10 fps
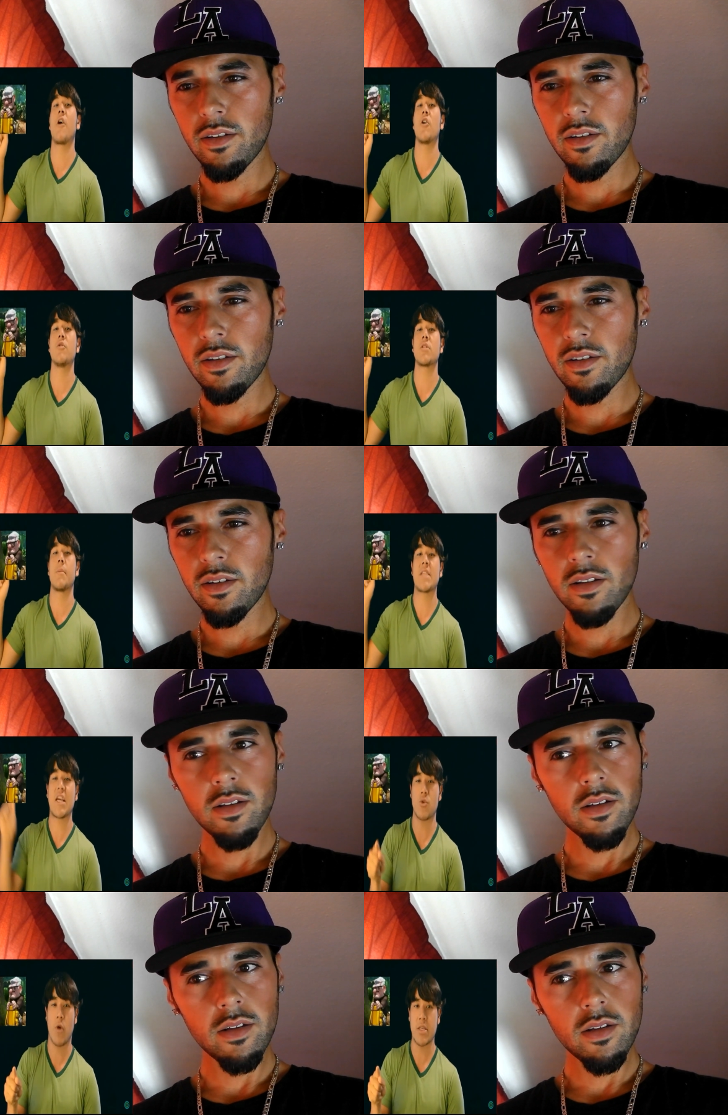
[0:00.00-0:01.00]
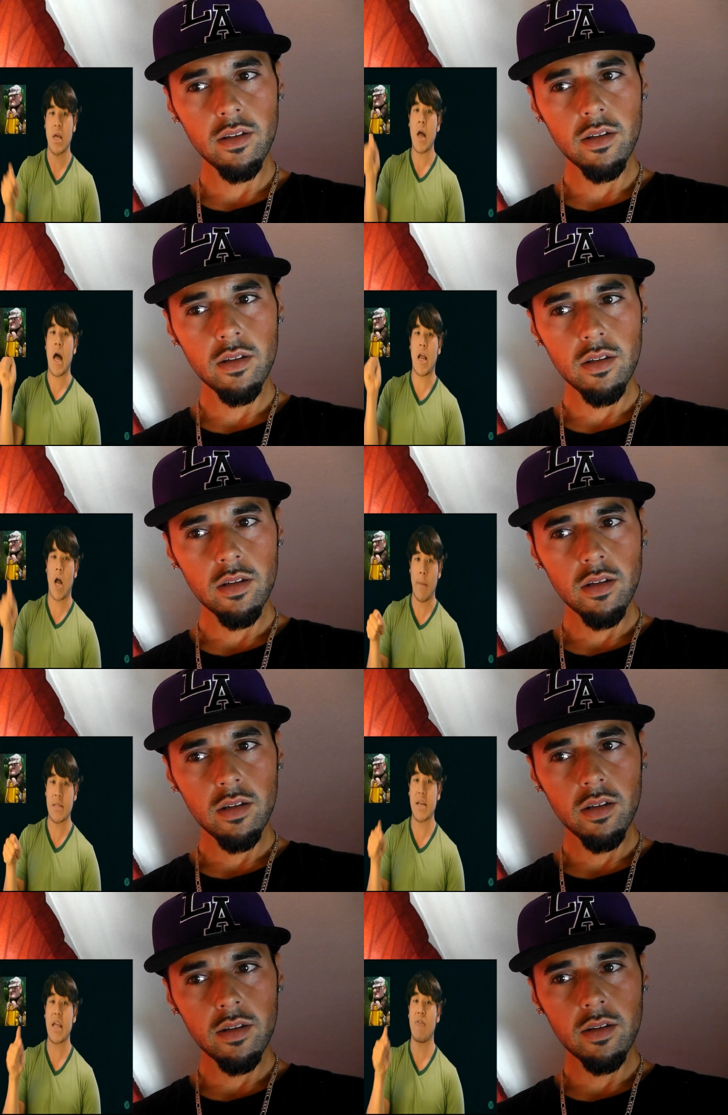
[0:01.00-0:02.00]
Speaker 1: with fair use limitation rights, I
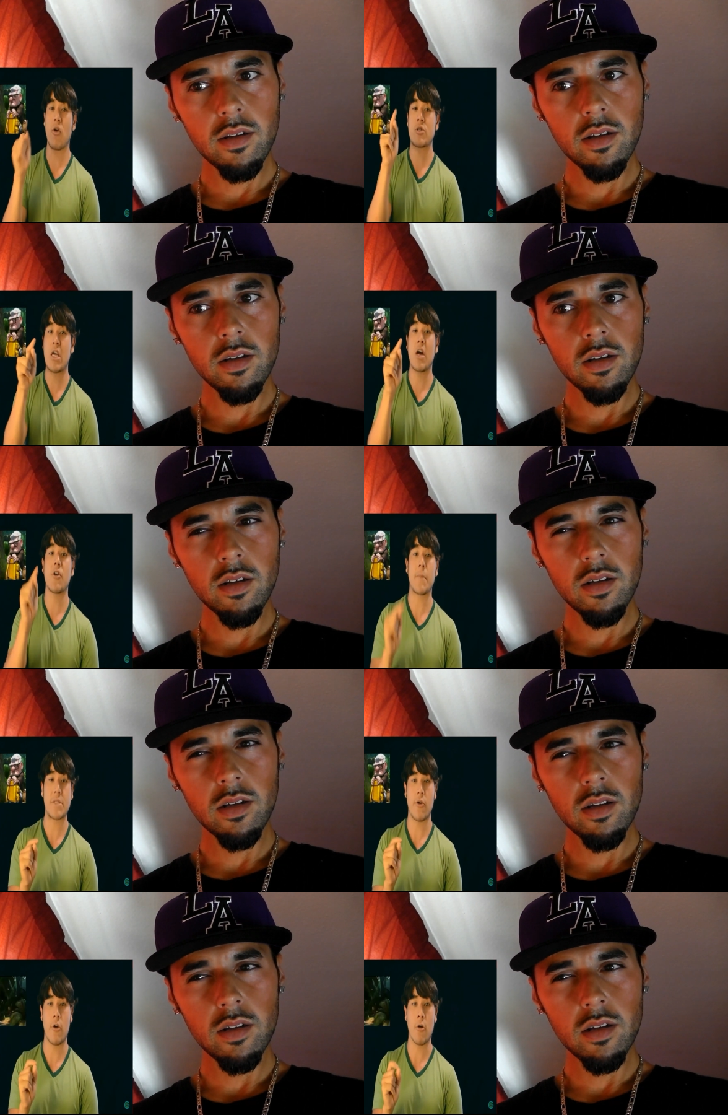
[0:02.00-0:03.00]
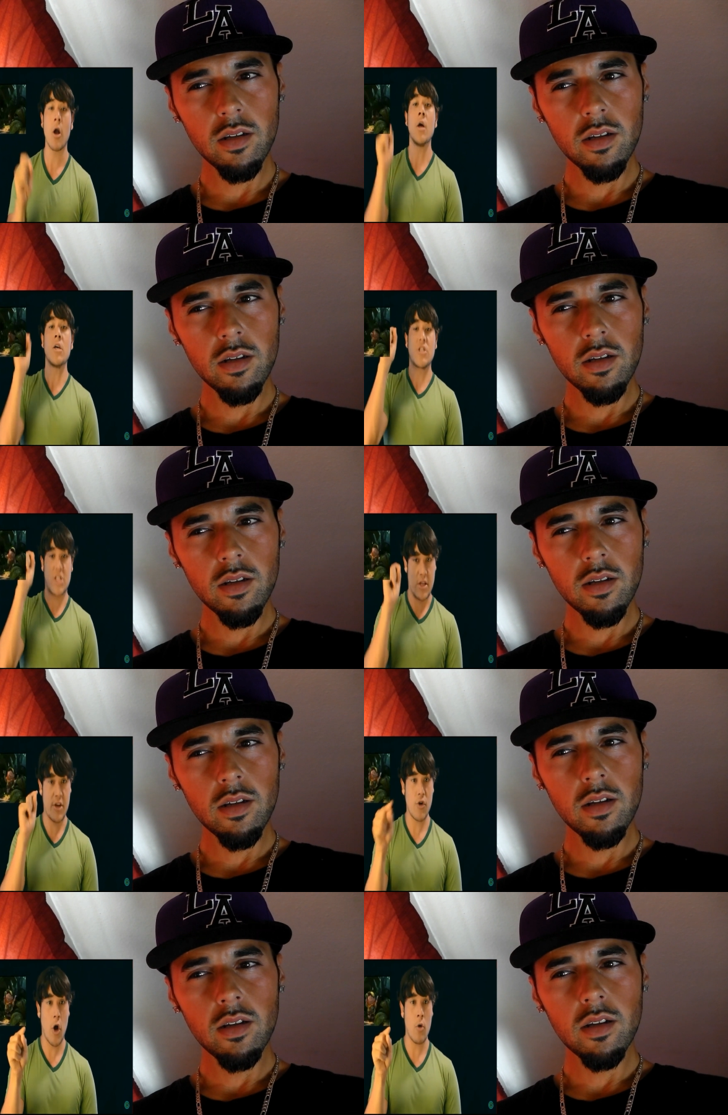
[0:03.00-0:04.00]
commented and gave a critique on your material. Just
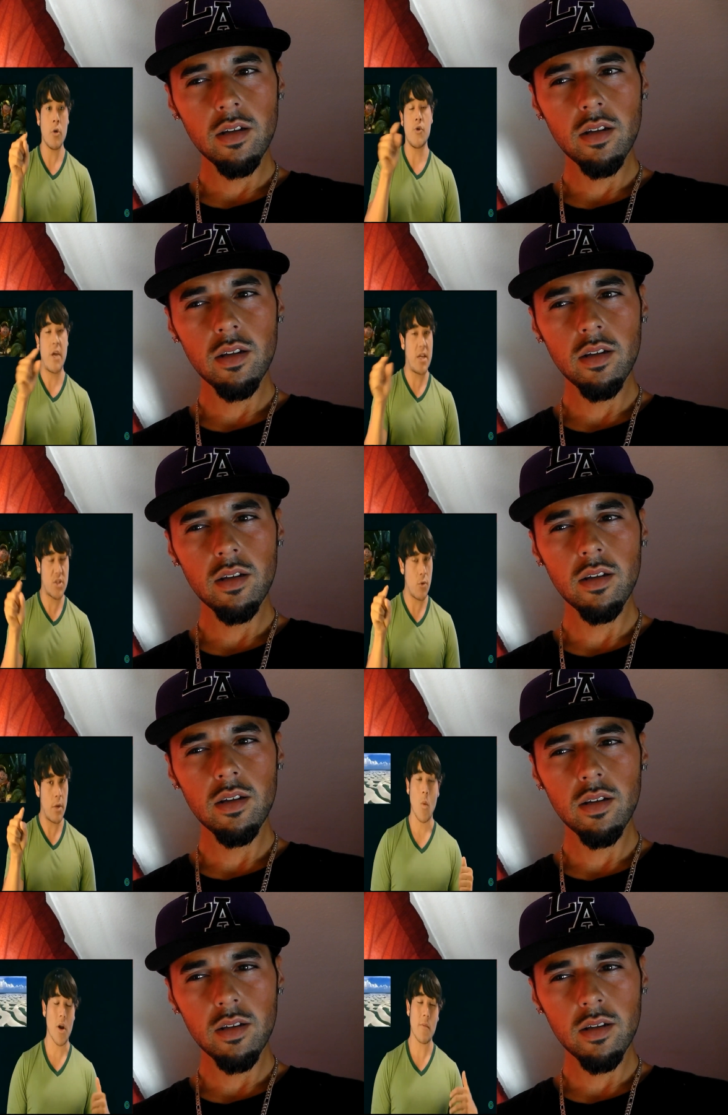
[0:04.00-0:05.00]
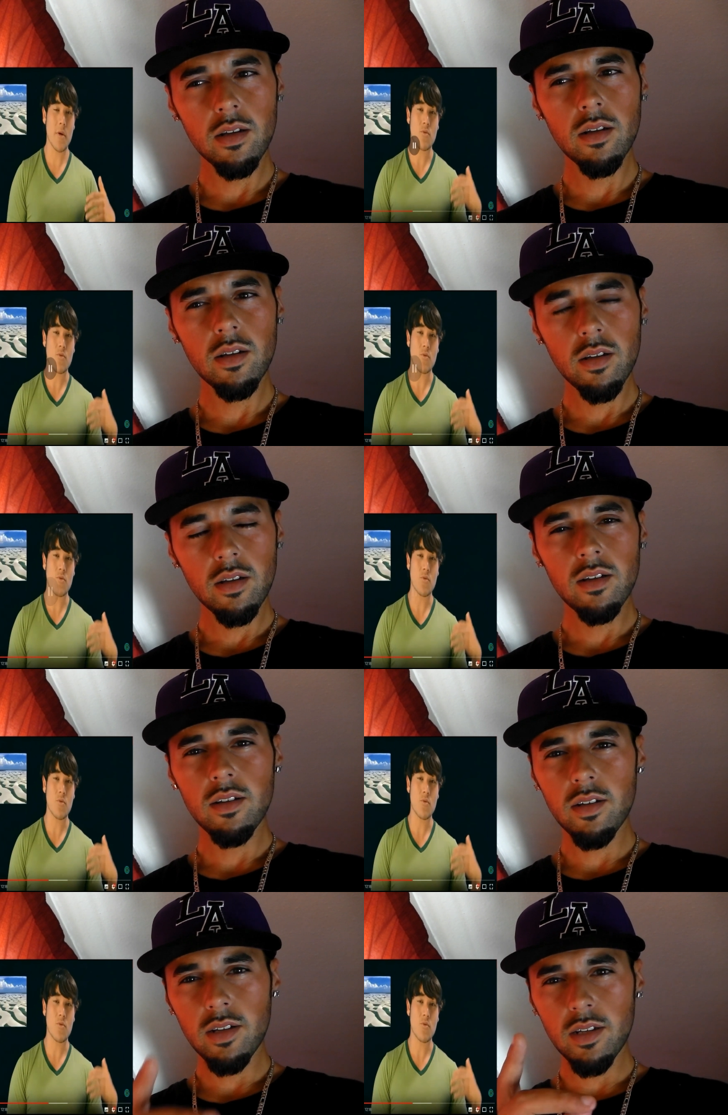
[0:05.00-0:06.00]
letting you know, you can't sue me. What are the...
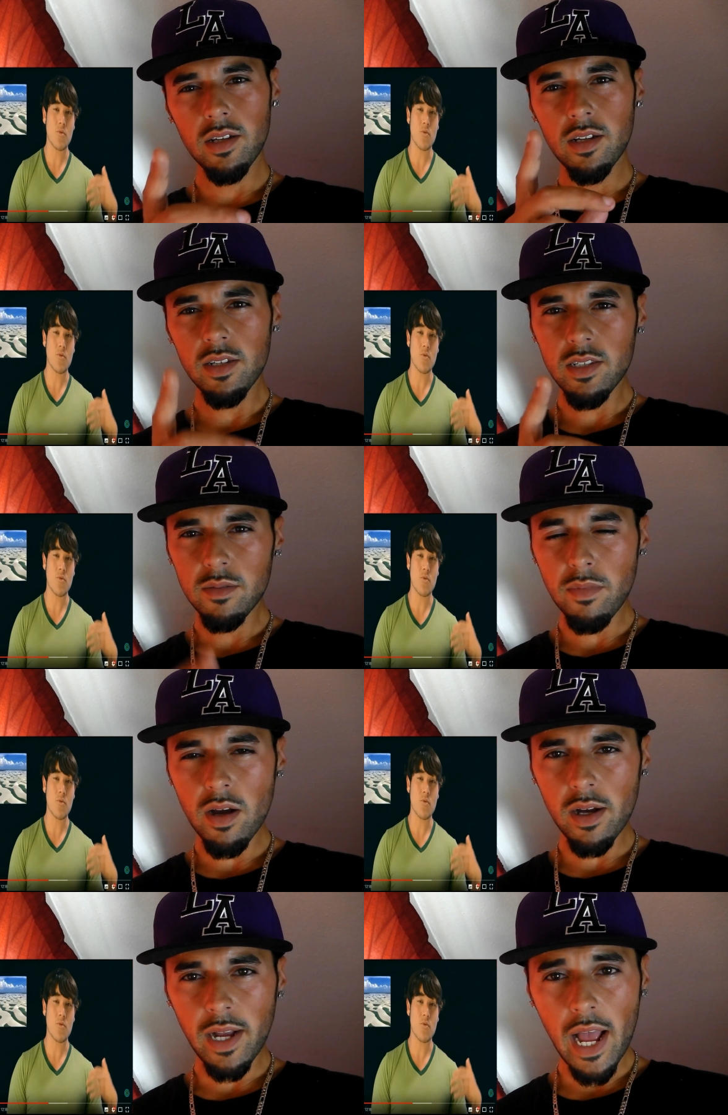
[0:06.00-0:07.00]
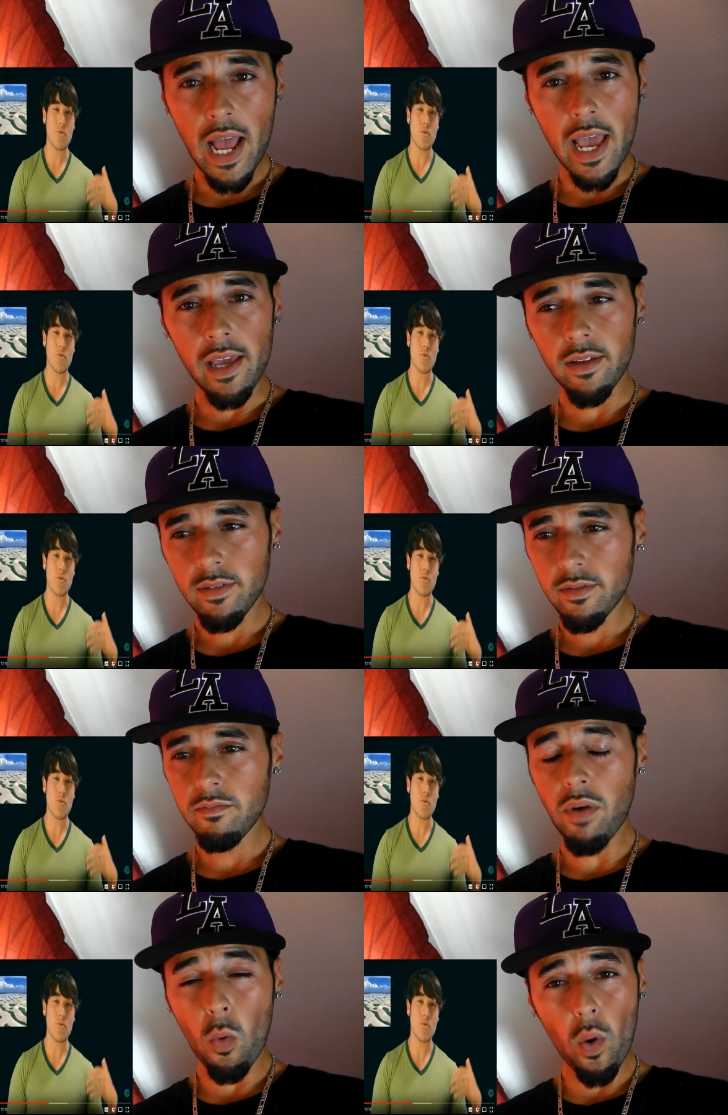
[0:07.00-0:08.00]
Speaker 2: Ah, uh, smart guy.
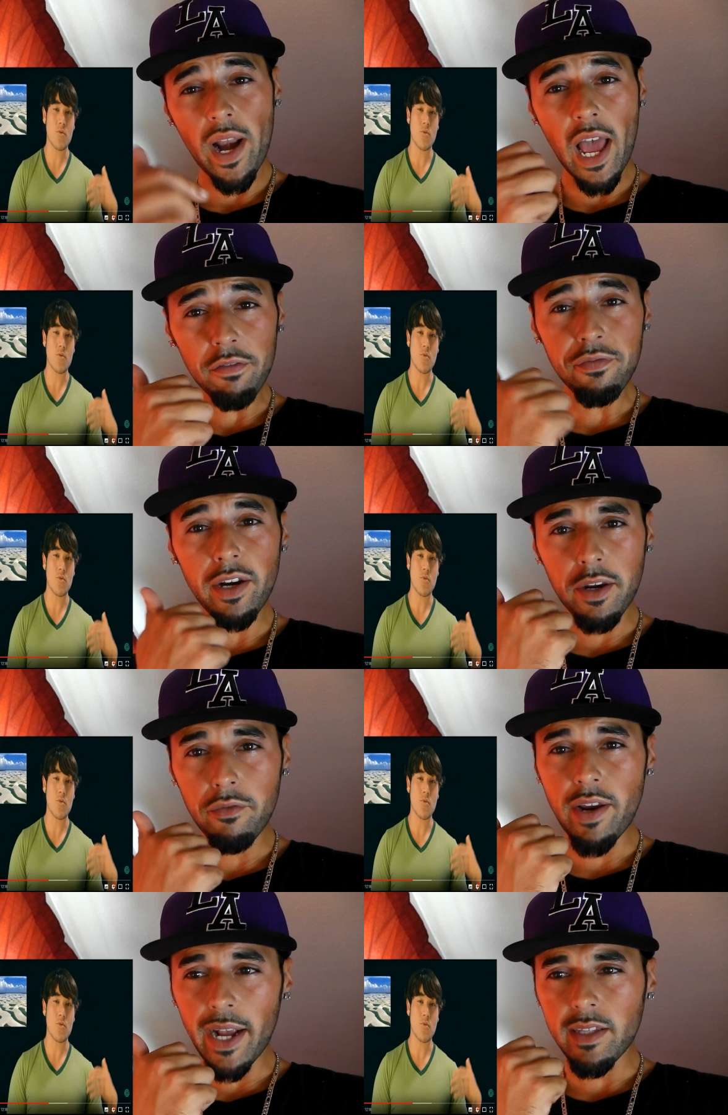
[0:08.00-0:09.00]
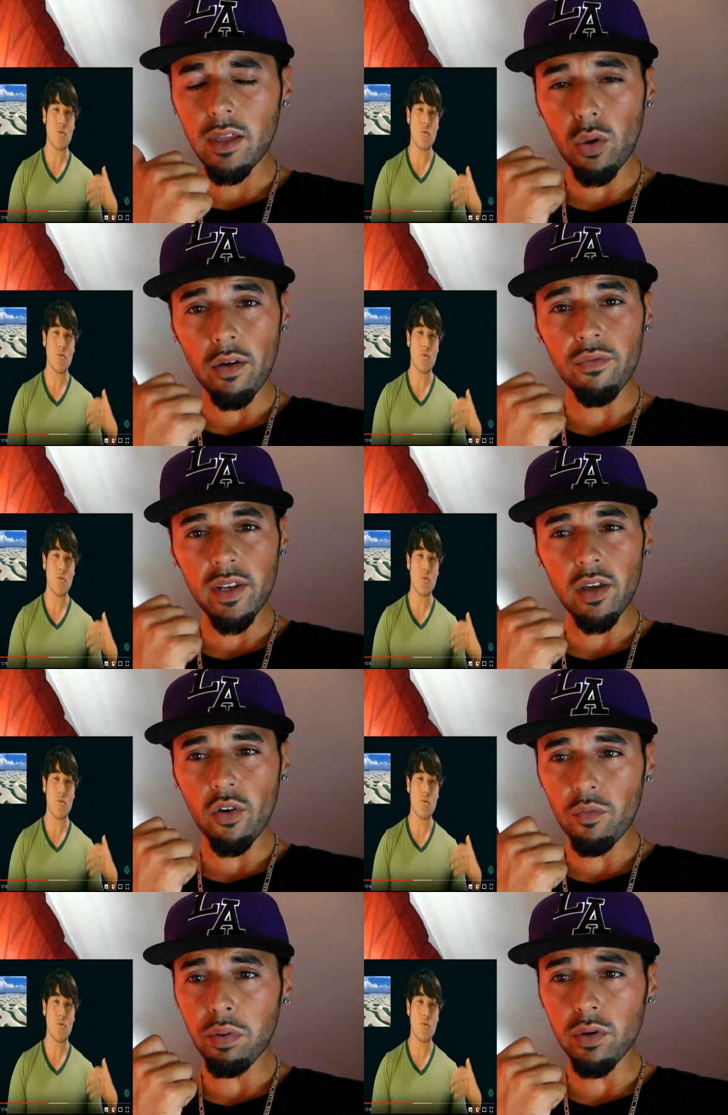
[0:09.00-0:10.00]
But when I freaking reacted to a video
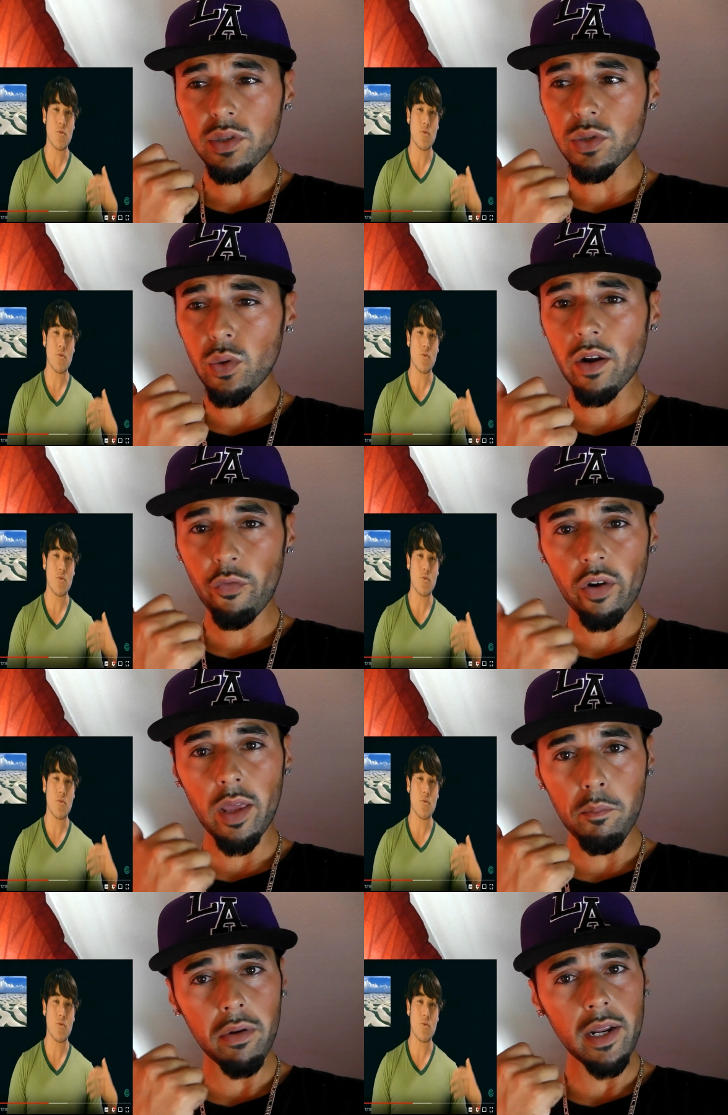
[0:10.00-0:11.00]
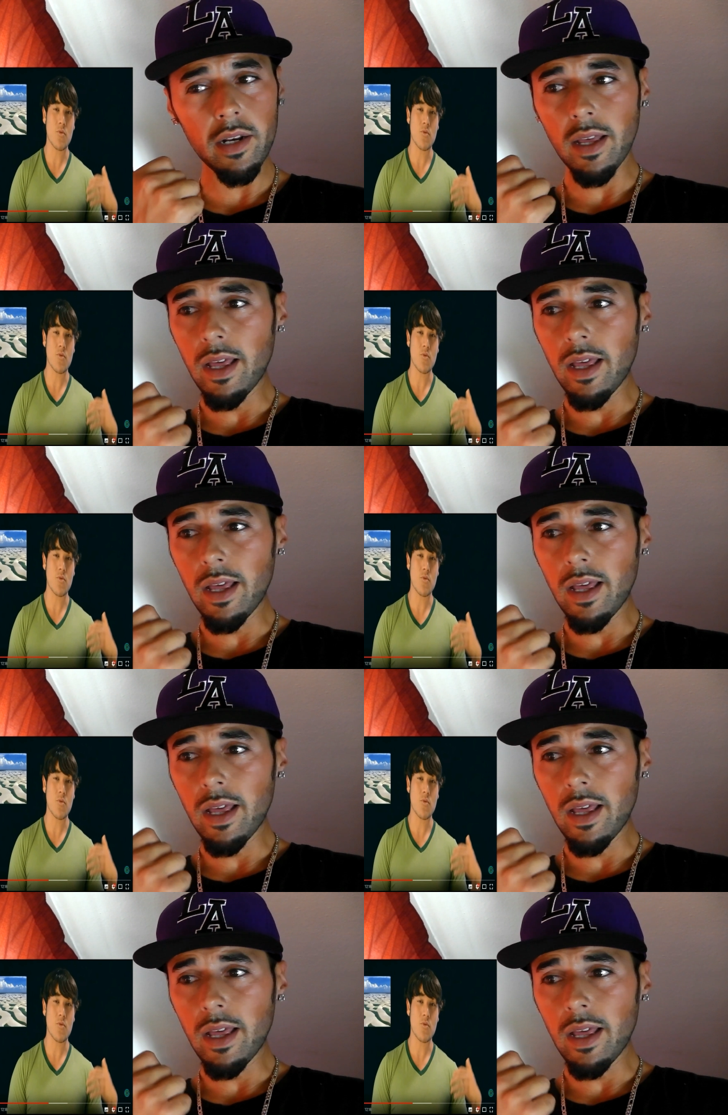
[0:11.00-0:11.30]
of Portugal and freaking put it,